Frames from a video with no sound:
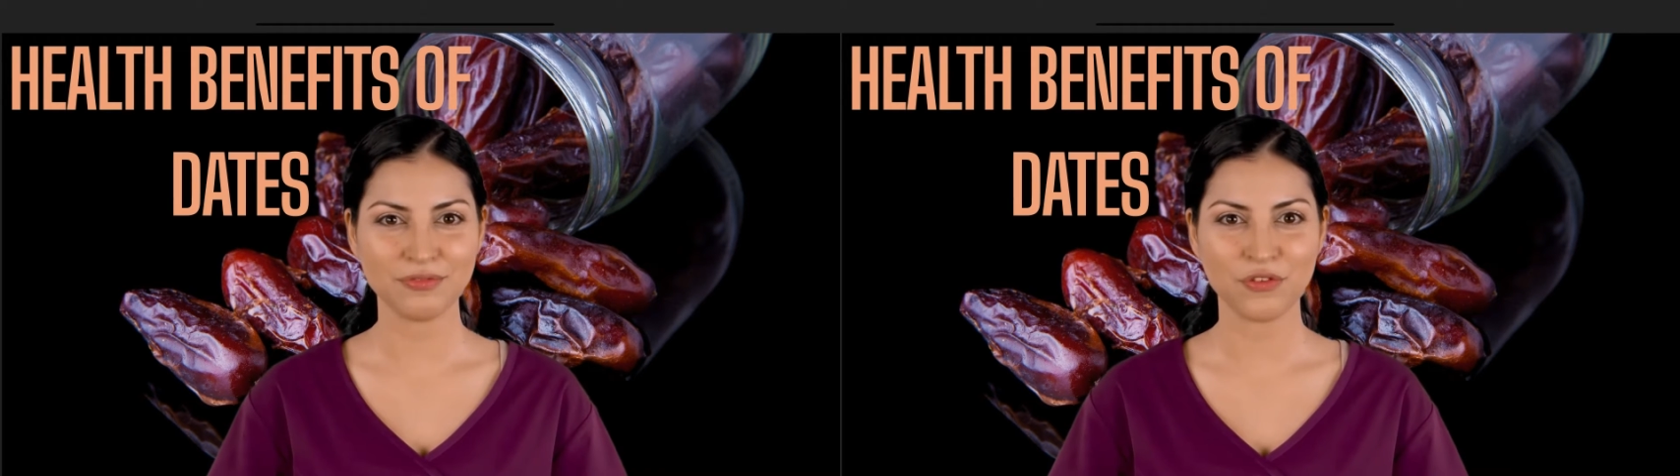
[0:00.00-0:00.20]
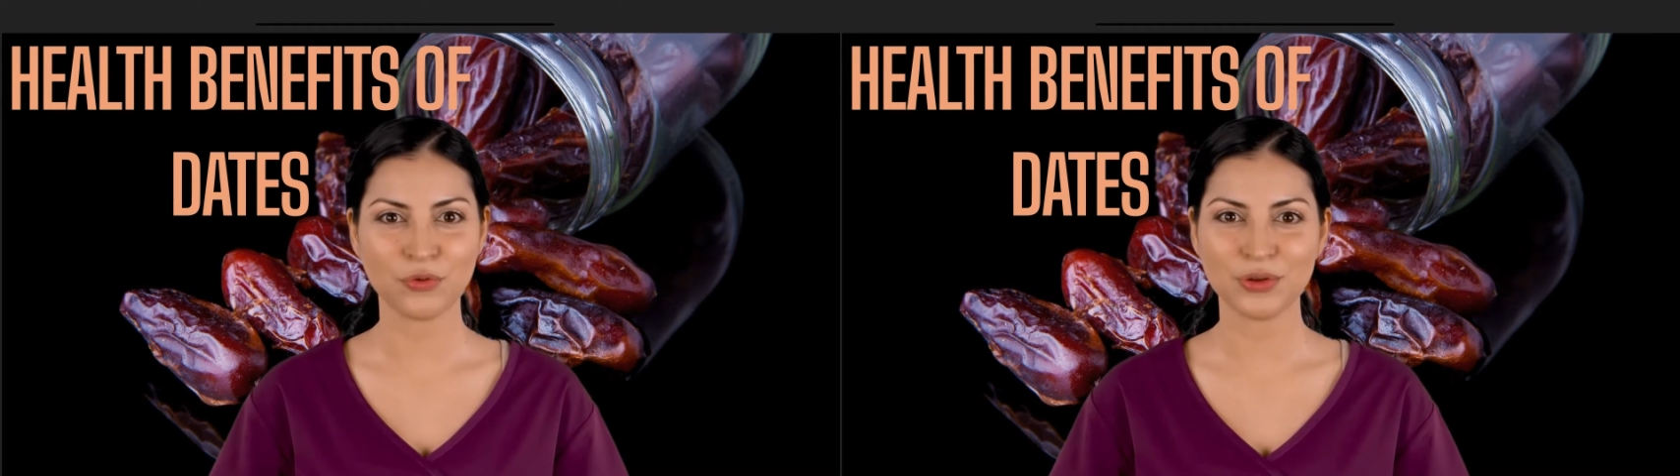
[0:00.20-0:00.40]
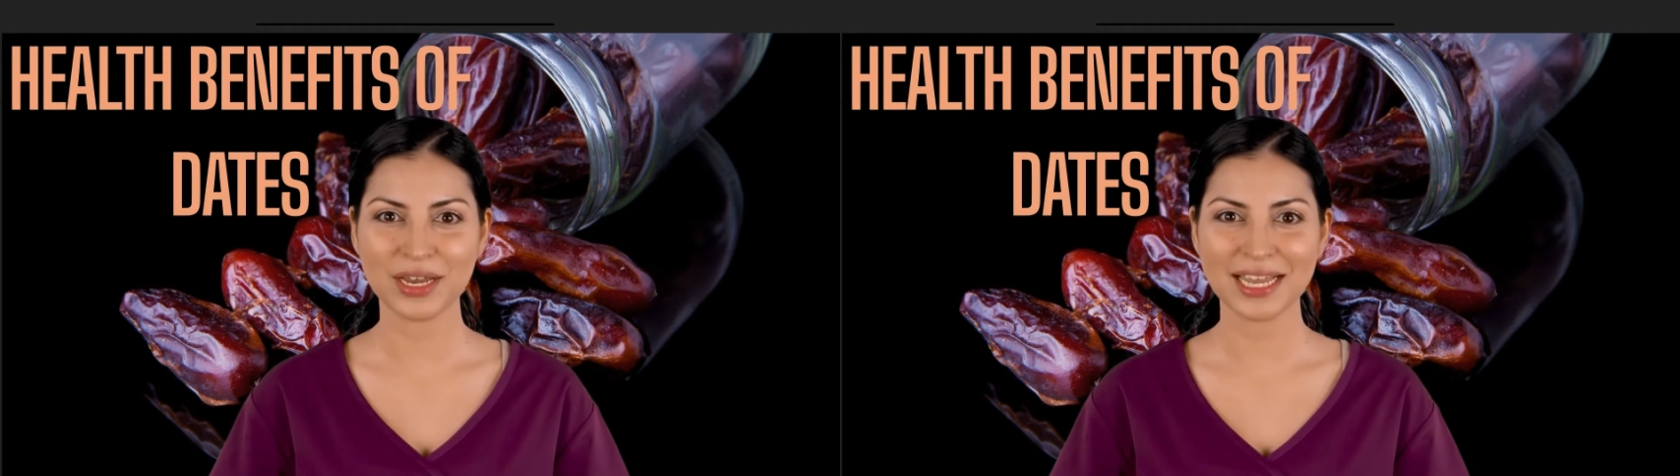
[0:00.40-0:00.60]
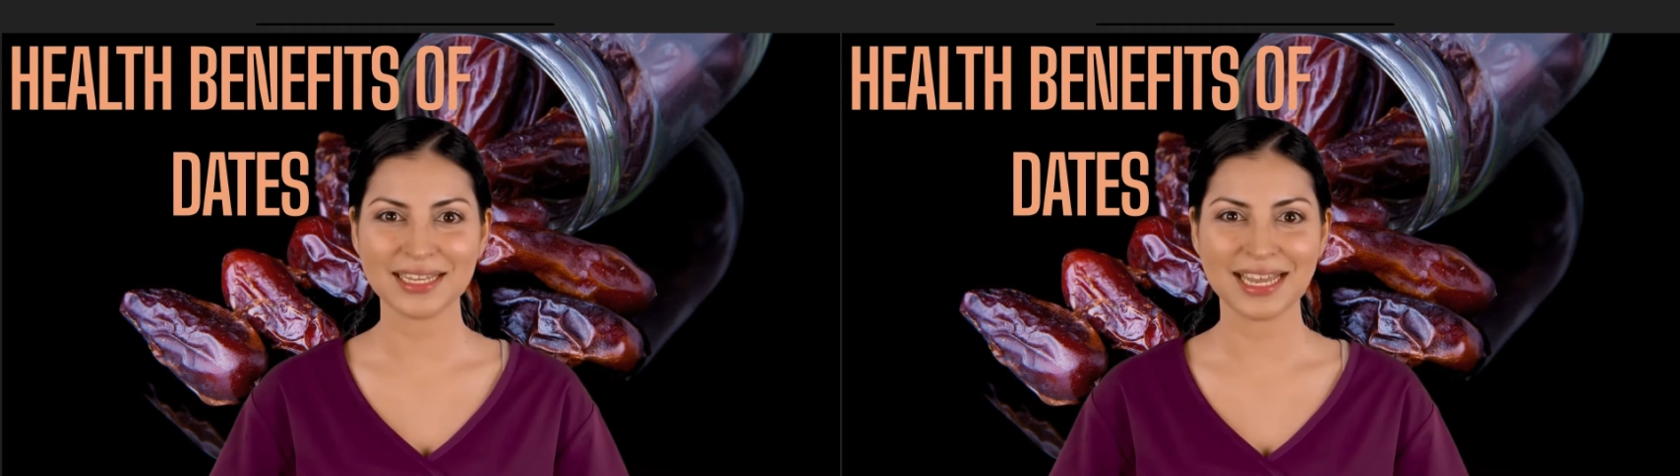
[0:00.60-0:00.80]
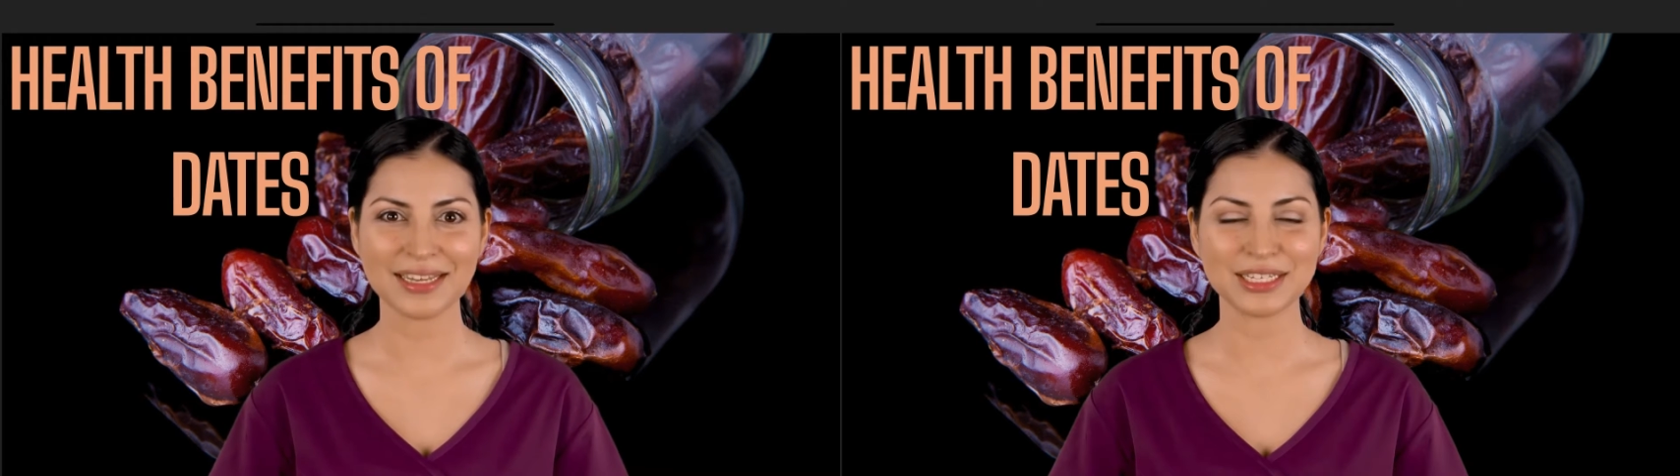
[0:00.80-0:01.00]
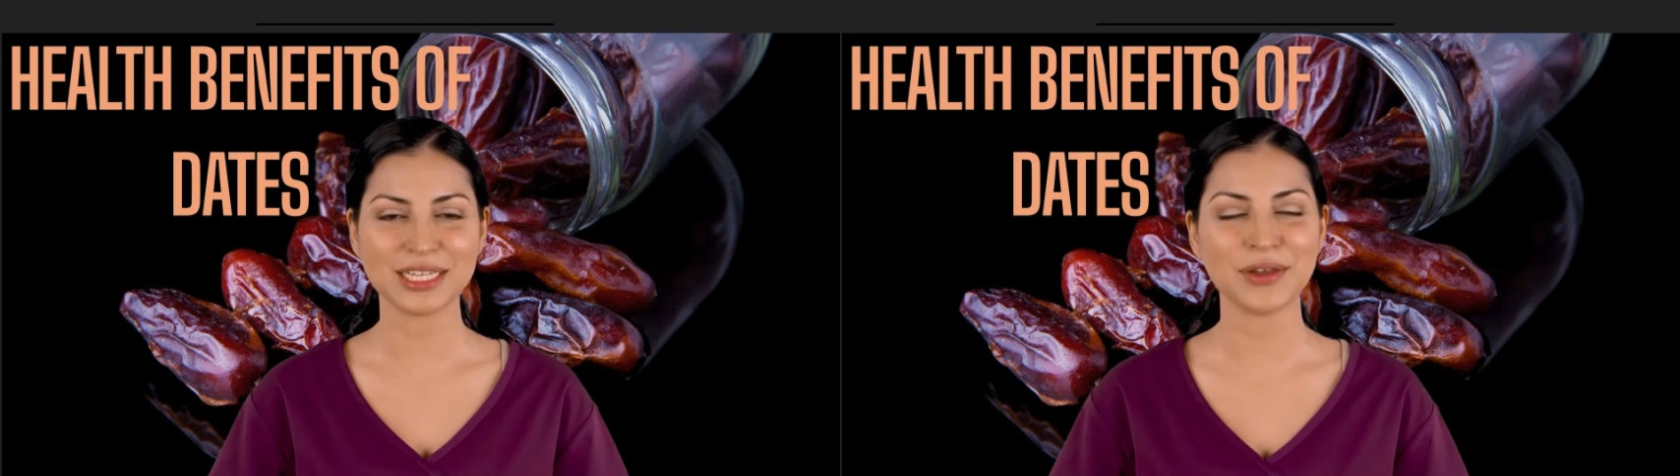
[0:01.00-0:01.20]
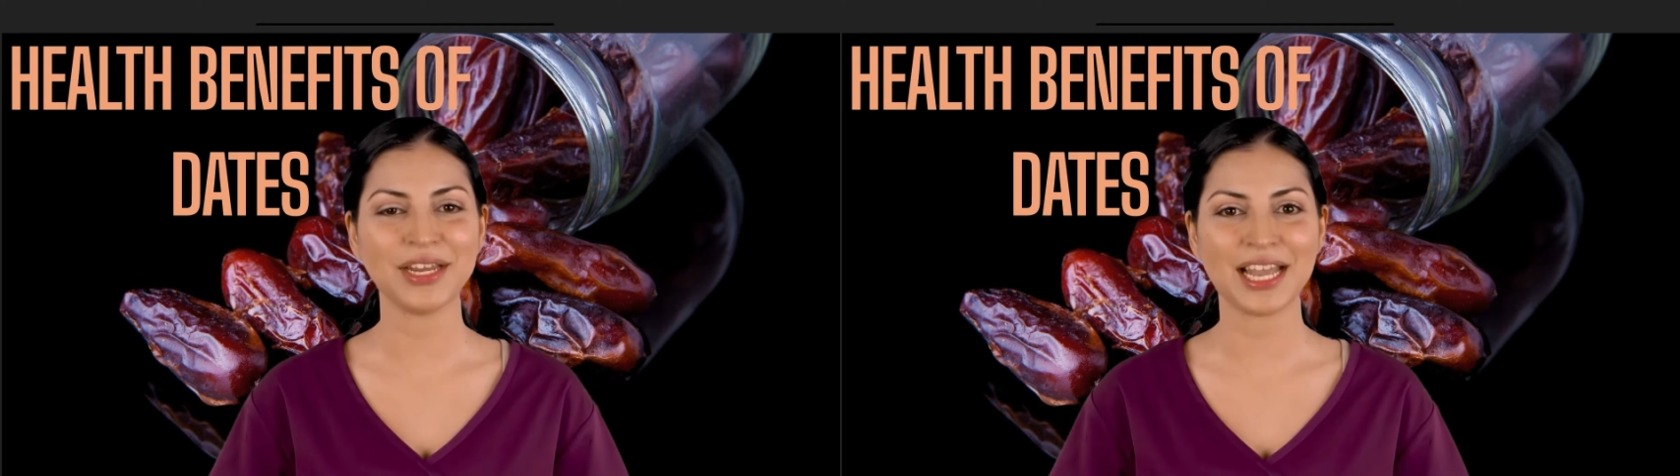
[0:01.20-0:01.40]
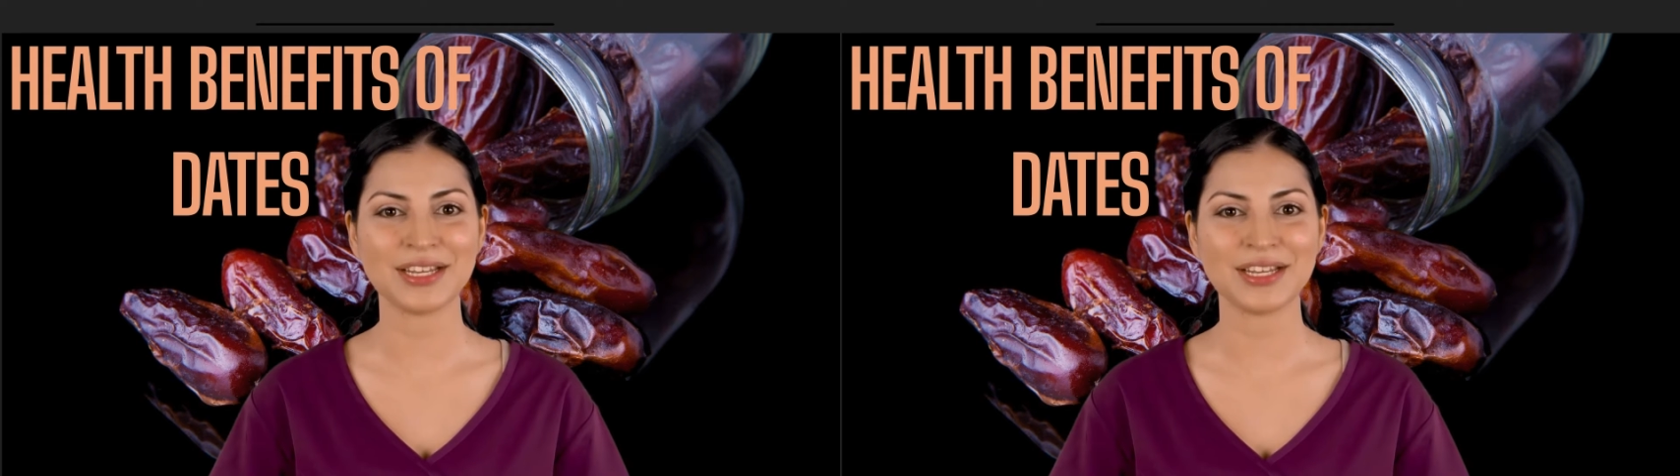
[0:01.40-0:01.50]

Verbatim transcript: ferulic and synapic